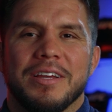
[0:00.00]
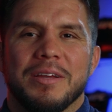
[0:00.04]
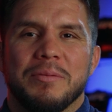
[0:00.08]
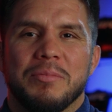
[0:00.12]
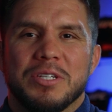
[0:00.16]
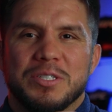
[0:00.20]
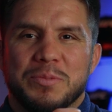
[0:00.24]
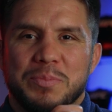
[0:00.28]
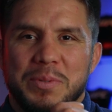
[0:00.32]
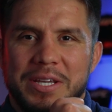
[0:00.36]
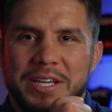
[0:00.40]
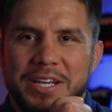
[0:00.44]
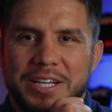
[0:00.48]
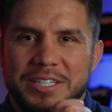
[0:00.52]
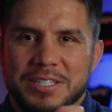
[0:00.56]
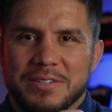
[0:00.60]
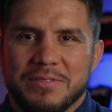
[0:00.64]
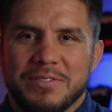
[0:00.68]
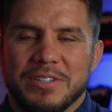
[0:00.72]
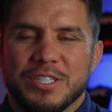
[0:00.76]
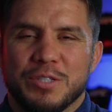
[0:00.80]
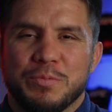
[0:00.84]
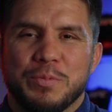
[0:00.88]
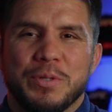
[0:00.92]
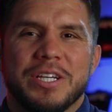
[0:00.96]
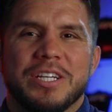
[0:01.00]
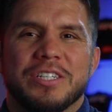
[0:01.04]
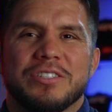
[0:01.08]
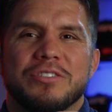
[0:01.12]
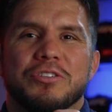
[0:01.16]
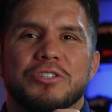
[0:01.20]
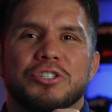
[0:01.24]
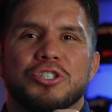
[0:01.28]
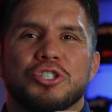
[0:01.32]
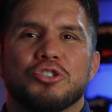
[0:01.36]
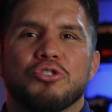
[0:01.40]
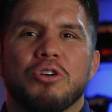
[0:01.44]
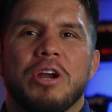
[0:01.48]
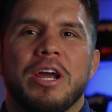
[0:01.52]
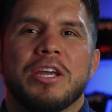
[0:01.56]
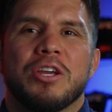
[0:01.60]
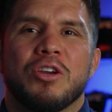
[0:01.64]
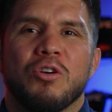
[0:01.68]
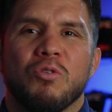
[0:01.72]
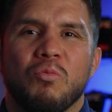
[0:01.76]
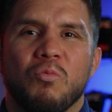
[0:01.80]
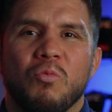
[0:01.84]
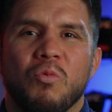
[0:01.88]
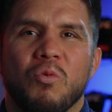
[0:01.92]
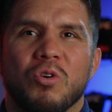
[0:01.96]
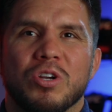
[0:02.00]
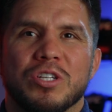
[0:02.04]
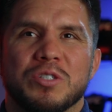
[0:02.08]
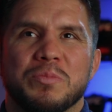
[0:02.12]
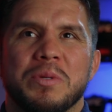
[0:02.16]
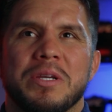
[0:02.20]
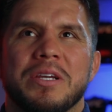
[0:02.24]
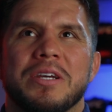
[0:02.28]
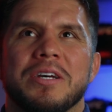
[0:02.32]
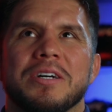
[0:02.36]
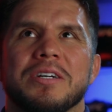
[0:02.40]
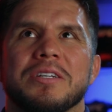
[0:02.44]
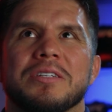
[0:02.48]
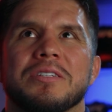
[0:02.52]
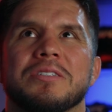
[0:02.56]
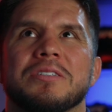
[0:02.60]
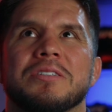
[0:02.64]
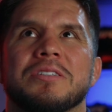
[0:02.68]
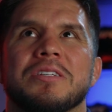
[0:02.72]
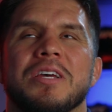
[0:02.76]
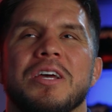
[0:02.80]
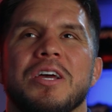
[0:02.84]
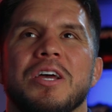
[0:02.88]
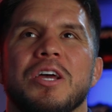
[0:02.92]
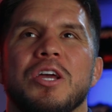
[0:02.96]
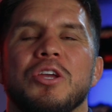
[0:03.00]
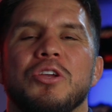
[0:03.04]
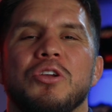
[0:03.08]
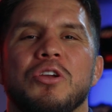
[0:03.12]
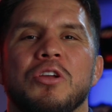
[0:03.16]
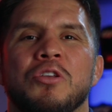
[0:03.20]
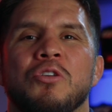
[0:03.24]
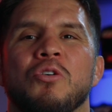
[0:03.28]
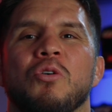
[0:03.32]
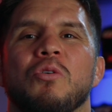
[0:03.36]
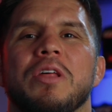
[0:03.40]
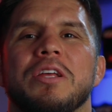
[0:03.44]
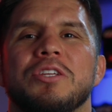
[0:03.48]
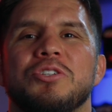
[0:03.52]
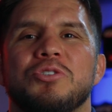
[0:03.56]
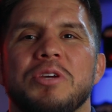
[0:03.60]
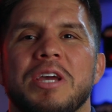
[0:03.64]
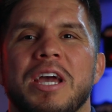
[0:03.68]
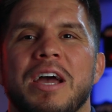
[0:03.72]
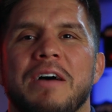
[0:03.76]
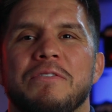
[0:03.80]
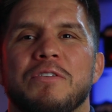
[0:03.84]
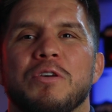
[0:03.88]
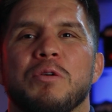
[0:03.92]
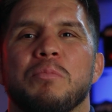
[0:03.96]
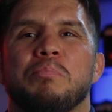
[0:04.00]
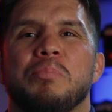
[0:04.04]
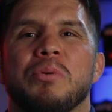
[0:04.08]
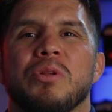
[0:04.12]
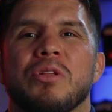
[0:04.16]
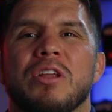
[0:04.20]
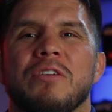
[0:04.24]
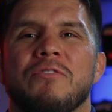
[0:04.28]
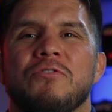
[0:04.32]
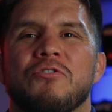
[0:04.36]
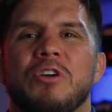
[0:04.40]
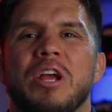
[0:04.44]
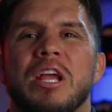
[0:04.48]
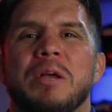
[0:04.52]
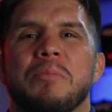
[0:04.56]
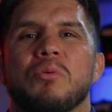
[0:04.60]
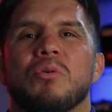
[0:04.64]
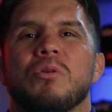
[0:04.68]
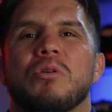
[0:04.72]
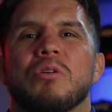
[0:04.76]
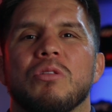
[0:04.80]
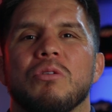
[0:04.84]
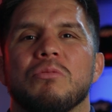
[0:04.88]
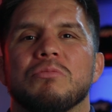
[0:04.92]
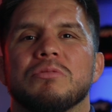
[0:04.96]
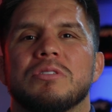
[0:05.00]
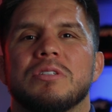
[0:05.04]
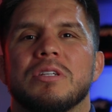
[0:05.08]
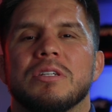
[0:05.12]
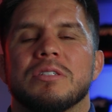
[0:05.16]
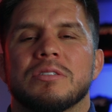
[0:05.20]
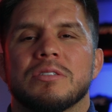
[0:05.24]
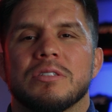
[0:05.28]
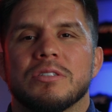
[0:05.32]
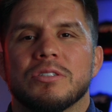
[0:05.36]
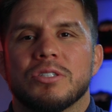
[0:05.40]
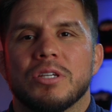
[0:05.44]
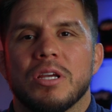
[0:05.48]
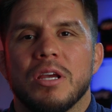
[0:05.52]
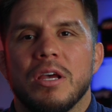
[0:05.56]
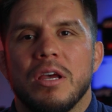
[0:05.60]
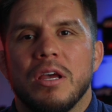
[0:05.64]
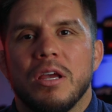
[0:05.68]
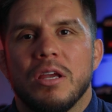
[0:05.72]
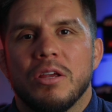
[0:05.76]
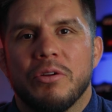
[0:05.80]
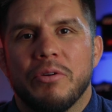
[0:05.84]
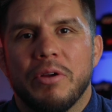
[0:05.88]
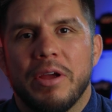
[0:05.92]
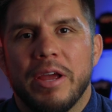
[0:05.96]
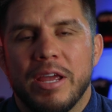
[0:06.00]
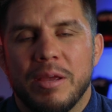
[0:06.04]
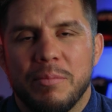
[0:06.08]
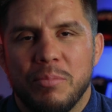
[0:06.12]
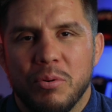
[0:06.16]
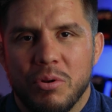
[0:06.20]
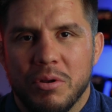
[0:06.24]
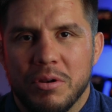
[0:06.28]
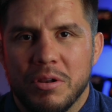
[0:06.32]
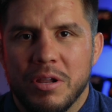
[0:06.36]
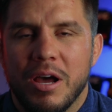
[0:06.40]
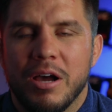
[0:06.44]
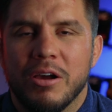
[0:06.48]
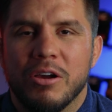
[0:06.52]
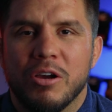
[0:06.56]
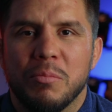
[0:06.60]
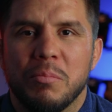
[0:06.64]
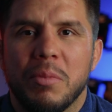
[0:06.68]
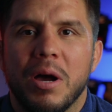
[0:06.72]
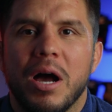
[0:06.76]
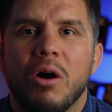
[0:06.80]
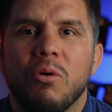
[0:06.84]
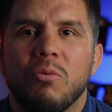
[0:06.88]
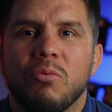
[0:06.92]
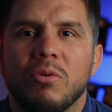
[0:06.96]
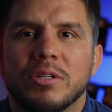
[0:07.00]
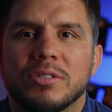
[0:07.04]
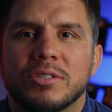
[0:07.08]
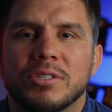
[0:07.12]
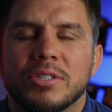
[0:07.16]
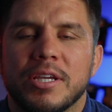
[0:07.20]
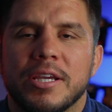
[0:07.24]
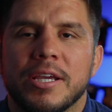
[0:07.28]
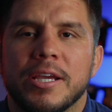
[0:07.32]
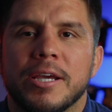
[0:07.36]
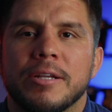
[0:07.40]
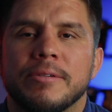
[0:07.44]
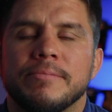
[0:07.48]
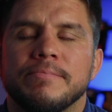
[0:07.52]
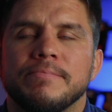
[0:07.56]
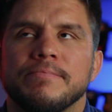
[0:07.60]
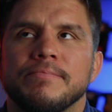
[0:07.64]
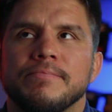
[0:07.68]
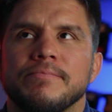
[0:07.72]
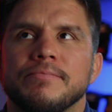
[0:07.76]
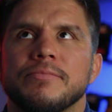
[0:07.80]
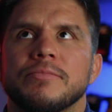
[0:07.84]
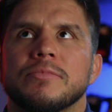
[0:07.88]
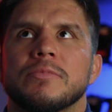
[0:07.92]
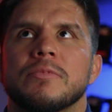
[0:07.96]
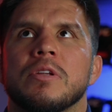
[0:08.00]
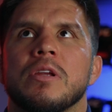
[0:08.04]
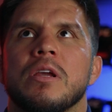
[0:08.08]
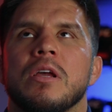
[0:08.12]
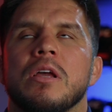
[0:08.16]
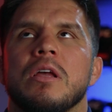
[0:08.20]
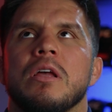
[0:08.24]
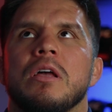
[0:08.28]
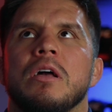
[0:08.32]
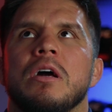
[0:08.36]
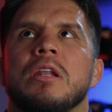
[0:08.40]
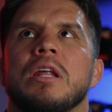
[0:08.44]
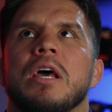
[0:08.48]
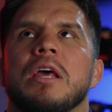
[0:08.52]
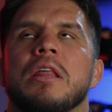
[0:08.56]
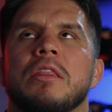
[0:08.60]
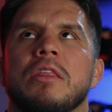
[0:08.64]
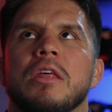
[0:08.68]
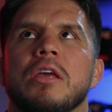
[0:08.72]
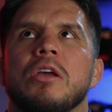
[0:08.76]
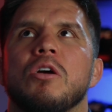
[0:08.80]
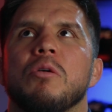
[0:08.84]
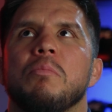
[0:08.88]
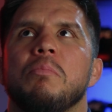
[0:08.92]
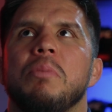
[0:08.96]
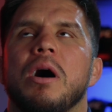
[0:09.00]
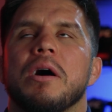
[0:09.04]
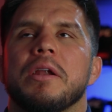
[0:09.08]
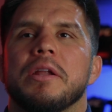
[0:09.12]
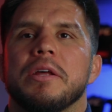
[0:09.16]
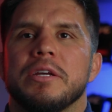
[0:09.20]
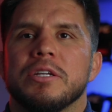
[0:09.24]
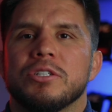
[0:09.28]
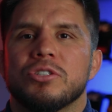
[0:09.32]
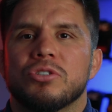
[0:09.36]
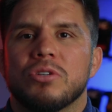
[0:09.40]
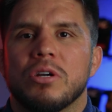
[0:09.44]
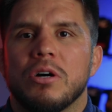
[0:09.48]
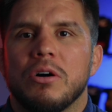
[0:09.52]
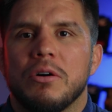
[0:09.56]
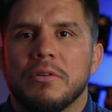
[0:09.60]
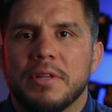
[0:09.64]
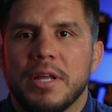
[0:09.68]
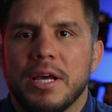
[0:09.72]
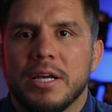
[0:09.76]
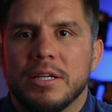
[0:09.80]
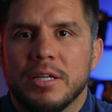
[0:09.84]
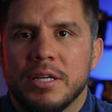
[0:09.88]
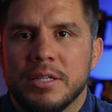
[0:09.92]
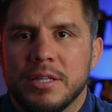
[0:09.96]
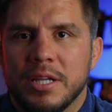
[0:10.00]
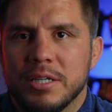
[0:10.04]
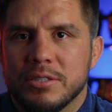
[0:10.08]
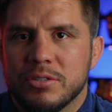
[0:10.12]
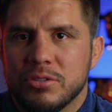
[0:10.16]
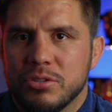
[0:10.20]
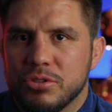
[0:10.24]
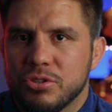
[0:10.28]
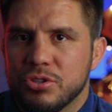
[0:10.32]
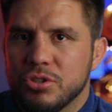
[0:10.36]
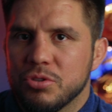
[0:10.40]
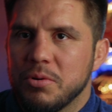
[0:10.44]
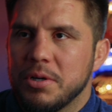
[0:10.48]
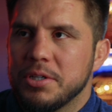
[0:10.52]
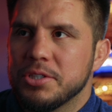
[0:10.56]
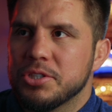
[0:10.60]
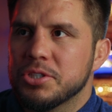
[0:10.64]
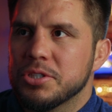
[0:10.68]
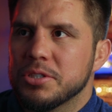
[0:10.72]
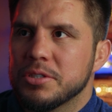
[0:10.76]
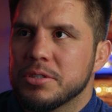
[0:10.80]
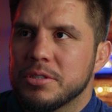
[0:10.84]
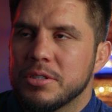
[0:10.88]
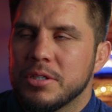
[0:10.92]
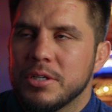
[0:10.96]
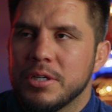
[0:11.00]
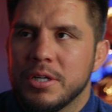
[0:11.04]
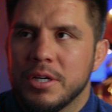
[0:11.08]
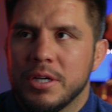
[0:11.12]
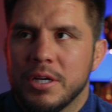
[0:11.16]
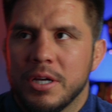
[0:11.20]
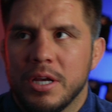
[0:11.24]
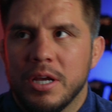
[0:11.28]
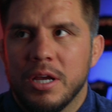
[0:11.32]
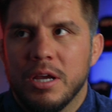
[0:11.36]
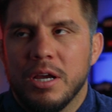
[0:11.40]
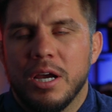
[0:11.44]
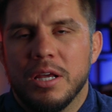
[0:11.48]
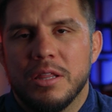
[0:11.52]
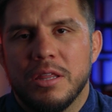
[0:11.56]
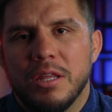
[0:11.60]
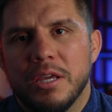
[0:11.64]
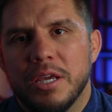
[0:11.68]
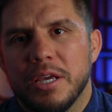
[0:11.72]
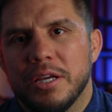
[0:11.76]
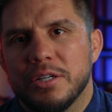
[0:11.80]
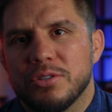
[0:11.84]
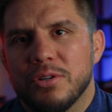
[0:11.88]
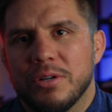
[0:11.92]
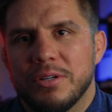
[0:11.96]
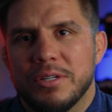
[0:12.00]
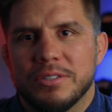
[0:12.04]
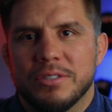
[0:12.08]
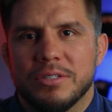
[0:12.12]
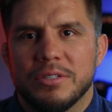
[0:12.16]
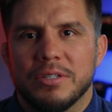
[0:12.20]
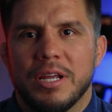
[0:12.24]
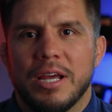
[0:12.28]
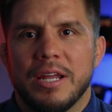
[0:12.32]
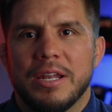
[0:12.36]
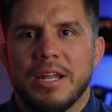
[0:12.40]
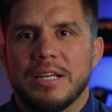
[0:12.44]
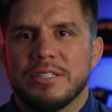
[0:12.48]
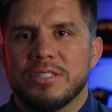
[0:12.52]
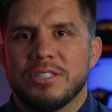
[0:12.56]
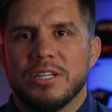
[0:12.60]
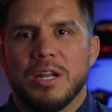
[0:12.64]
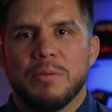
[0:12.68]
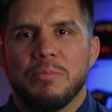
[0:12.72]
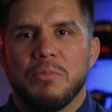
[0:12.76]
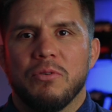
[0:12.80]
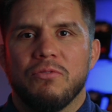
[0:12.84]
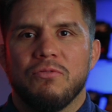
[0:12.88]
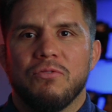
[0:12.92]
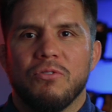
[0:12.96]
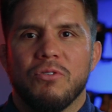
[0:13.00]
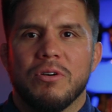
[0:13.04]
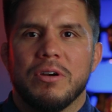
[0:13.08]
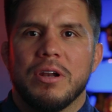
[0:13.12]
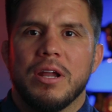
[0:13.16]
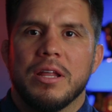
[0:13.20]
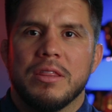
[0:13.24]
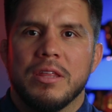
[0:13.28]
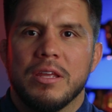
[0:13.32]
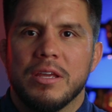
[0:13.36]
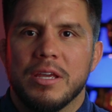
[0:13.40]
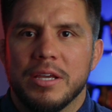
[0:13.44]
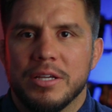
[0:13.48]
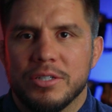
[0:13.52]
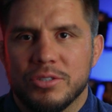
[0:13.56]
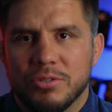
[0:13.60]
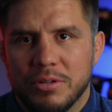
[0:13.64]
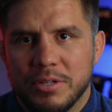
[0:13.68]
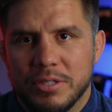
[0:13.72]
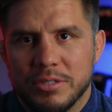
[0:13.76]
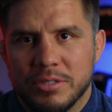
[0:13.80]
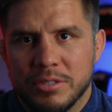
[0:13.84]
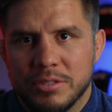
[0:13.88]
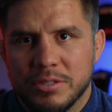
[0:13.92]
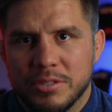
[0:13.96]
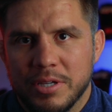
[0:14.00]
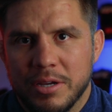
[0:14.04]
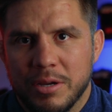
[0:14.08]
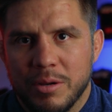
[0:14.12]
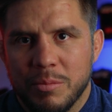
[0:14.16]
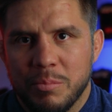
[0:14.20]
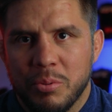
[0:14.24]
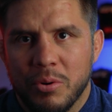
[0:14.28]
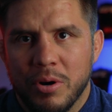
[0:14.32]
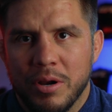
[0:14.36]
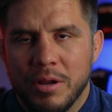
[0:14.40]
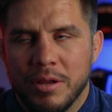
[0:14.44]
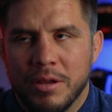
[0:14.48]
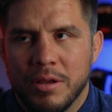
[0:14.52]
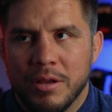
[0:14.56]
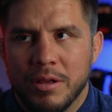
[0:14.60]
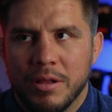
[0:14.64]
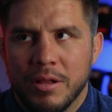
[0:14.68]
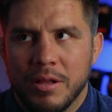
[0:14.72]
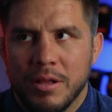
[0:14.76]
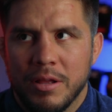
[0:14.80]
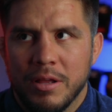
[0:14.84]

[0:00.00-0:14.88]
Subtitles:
It's because of this, because the striking wars, because you know that you have the ability, if you're able to close distance, you're able to knock him out once again. And I think about Israel in that situation. I think Israel needs to, and I said it before, and I think Israel needs to take a break.